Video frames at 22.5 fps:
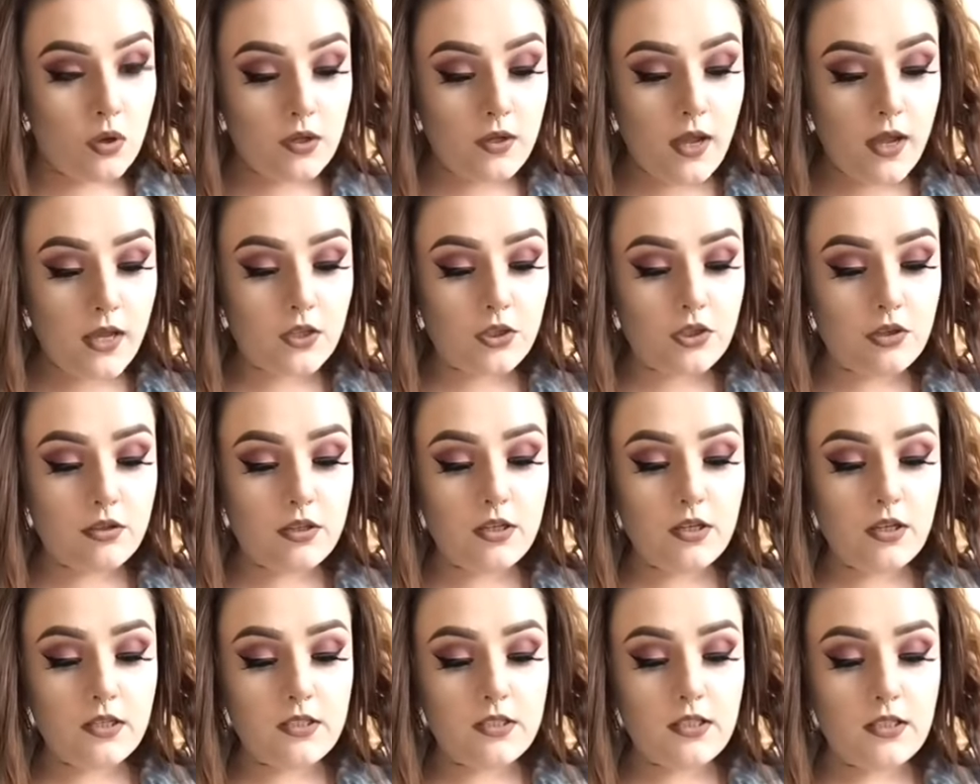you had during the
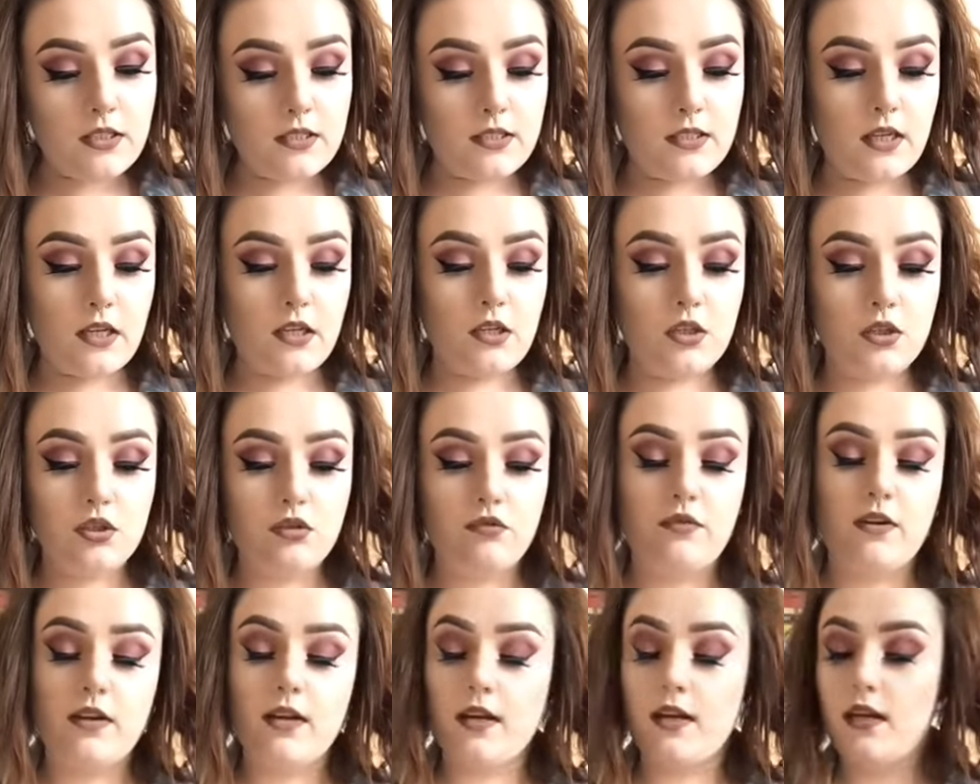19th
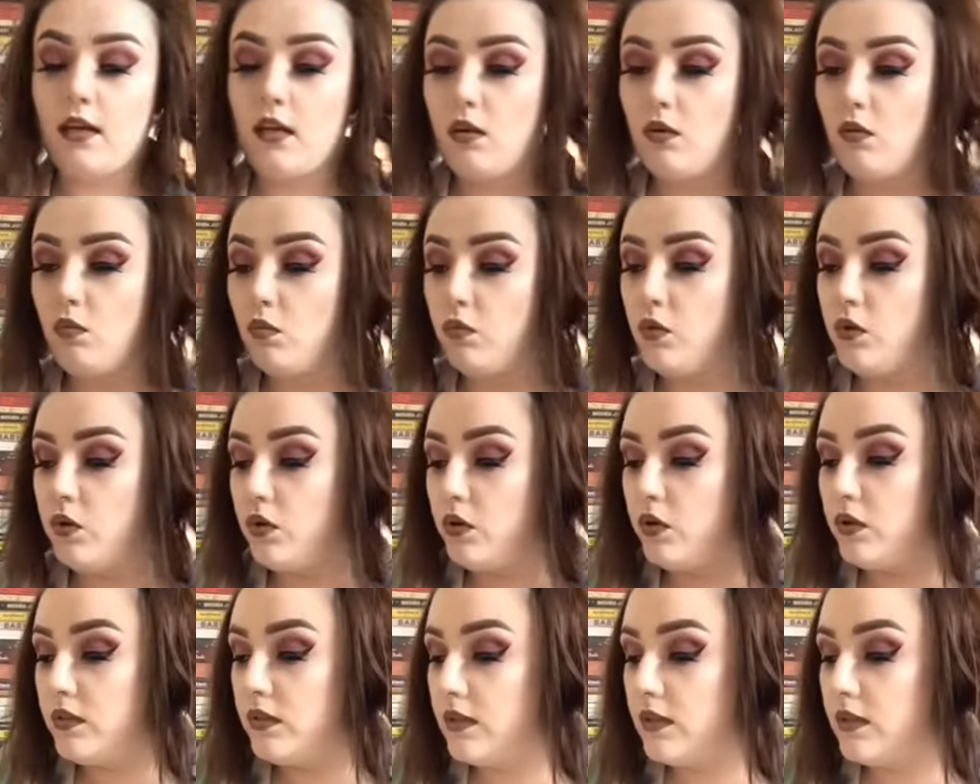century was